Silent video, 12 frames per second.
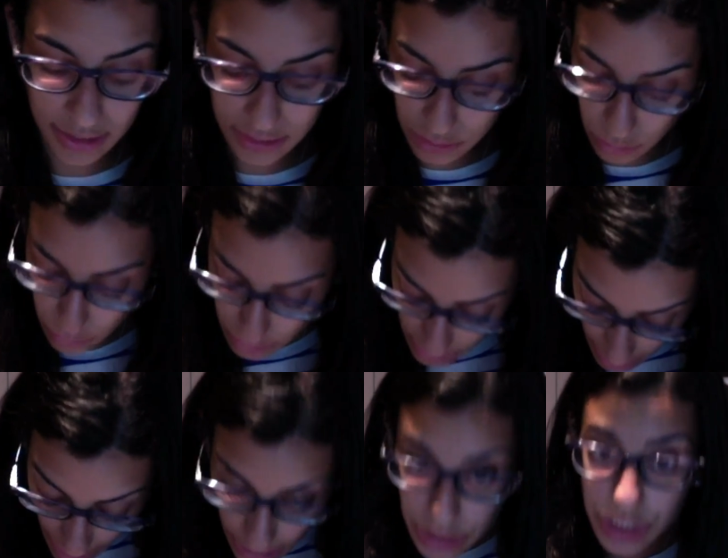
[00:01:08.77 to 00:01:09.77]

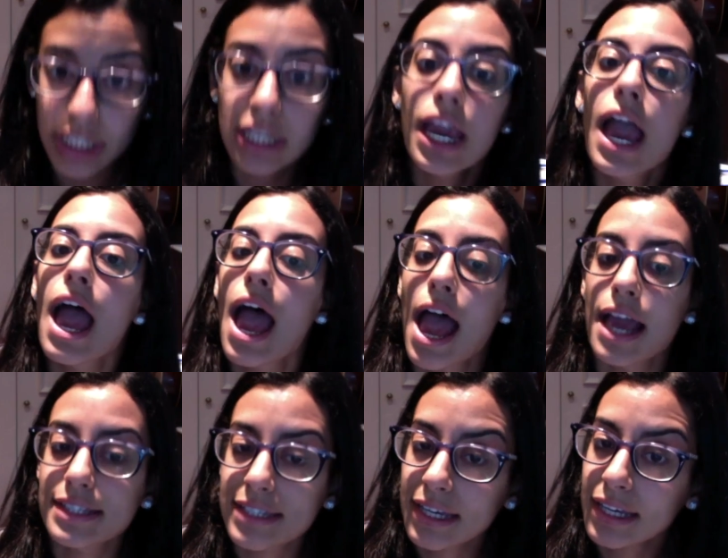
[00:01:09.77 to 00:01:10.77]
sociology
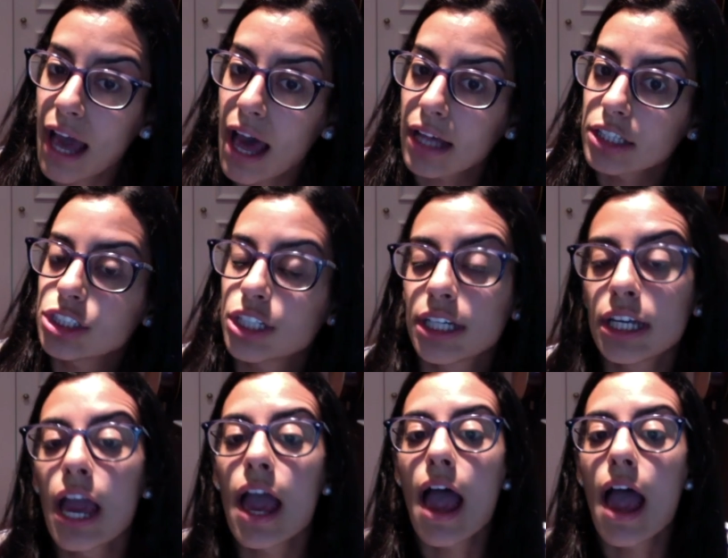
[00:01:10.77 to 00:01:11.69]
and psychology,